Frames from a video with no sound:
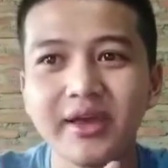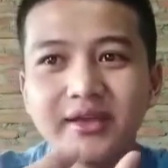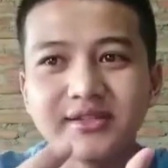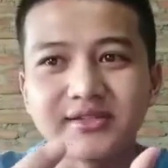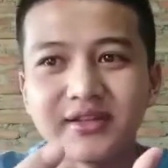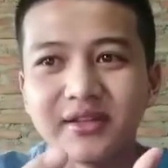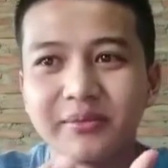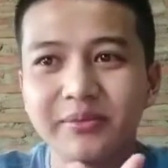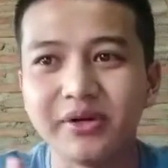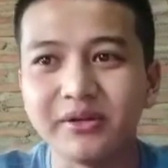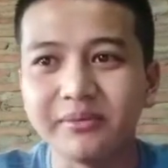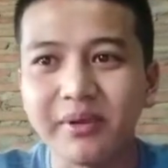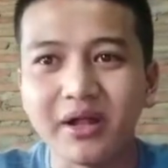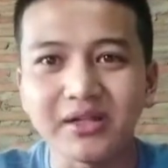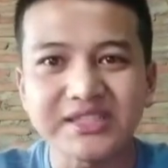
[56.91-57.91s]
cerebral
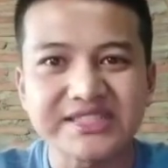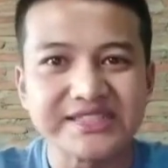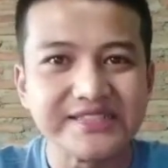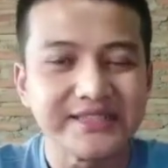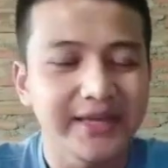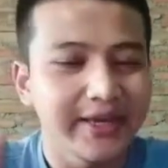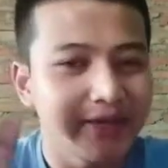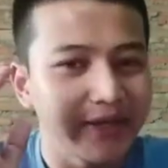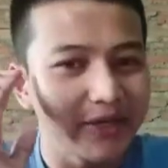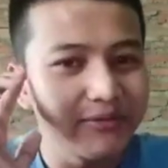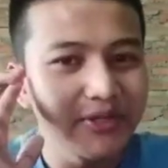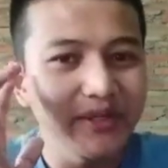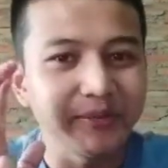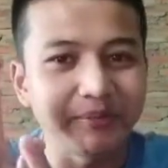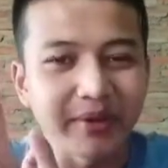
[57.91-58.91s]
palsy,
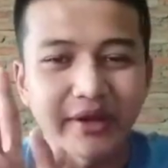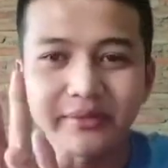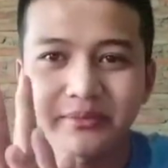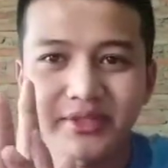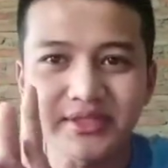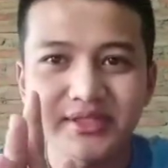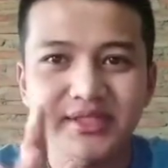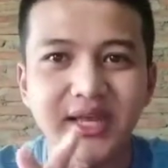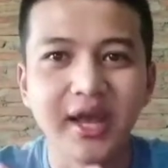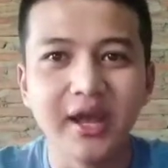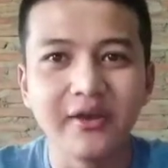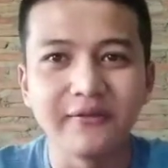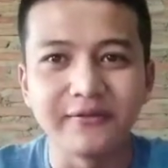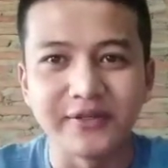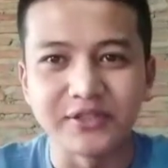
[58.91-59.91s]
hearing impairments,
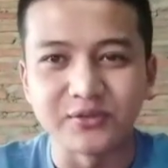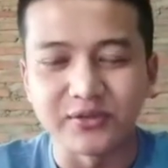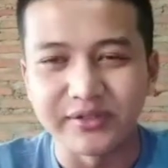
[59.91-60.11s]
visual